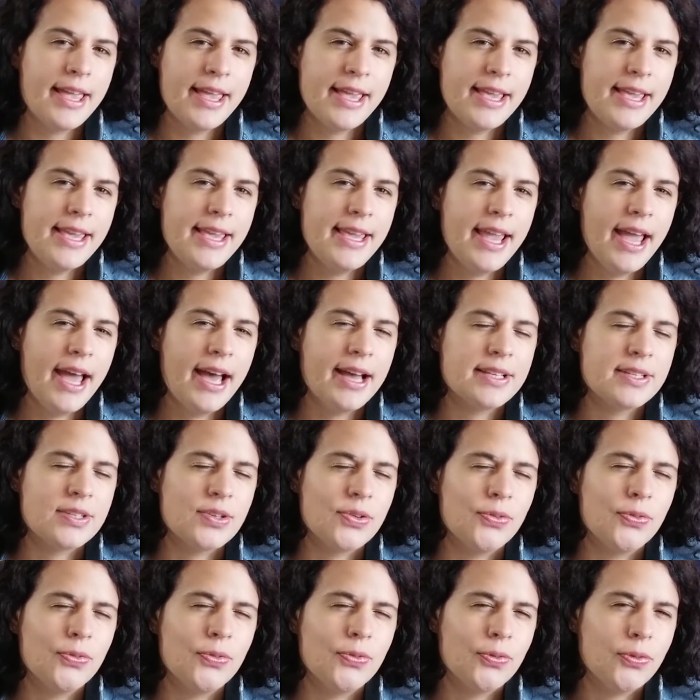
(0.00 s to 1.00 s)
He has
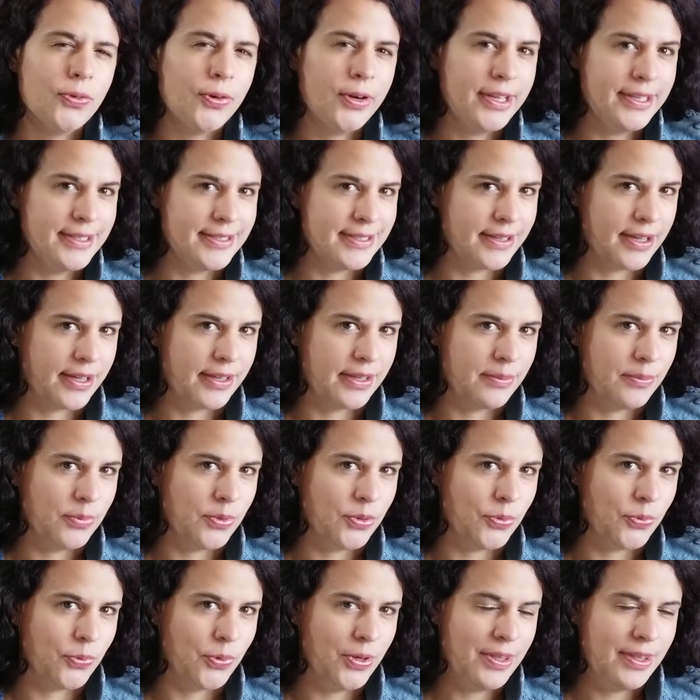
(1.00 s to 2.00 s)
a friend on the
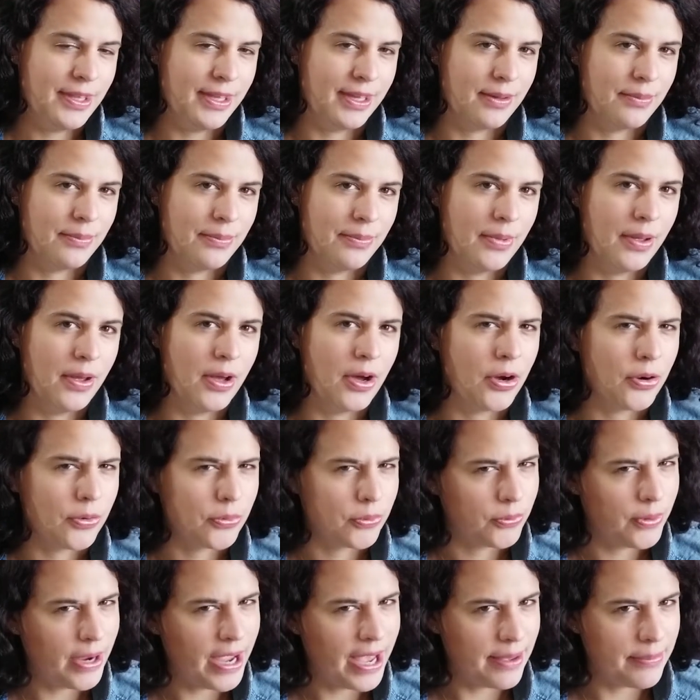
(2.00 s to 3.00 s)
moon with him, a
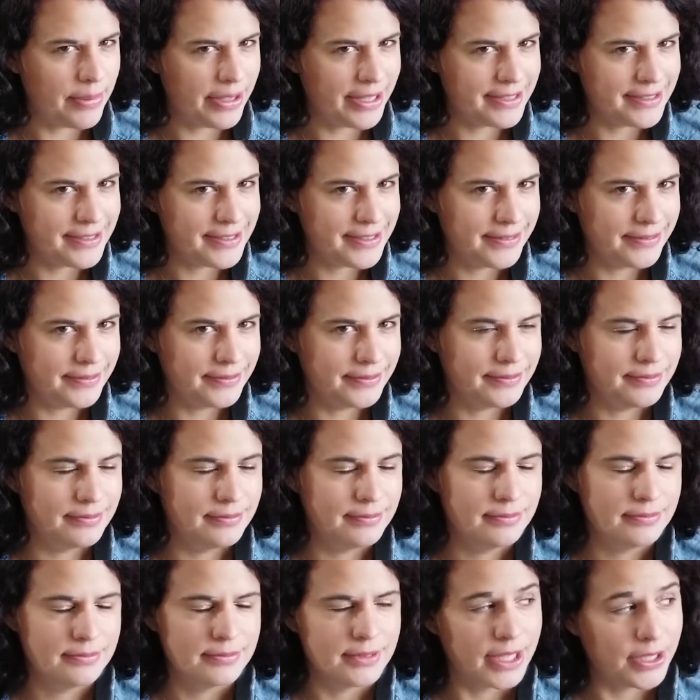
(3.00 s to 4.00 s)
rabbit.
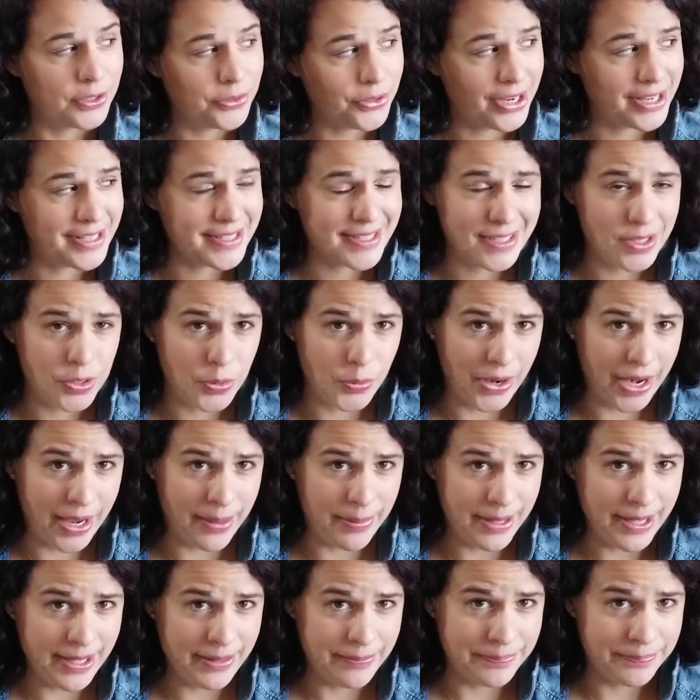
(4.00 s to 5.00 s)
Can you guys see the
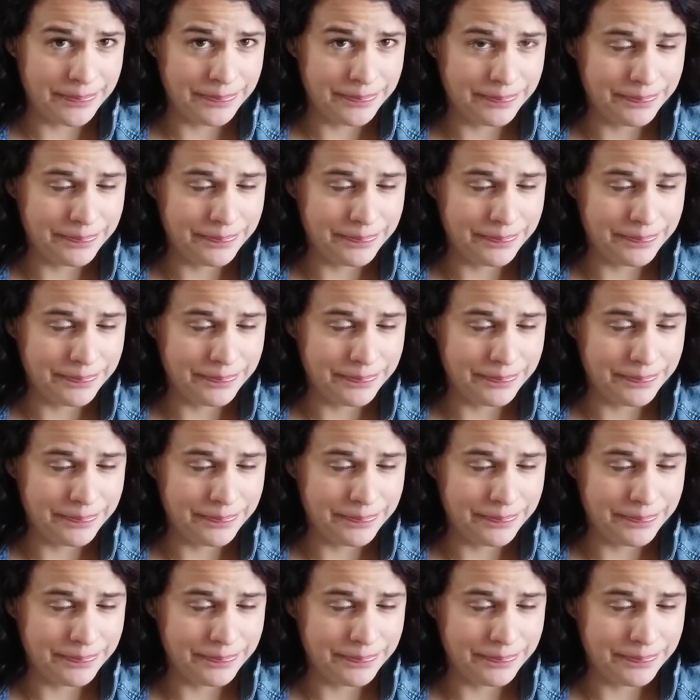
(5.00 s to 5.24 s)
rabbit?